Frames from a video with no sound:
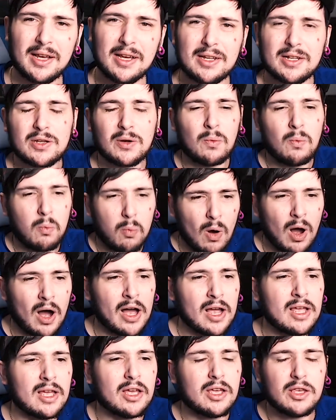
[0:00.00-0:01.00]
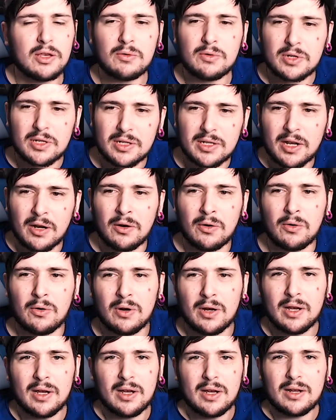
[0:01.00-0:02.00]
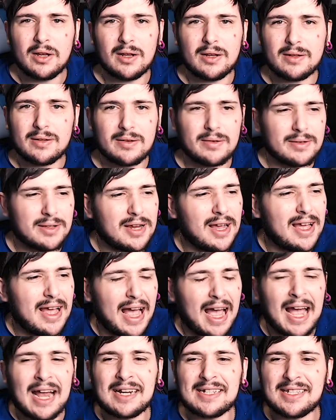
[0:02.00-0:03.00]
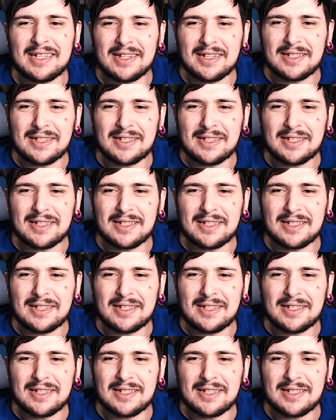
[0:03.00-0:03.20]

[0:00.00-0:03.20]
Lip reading: So why are you still acting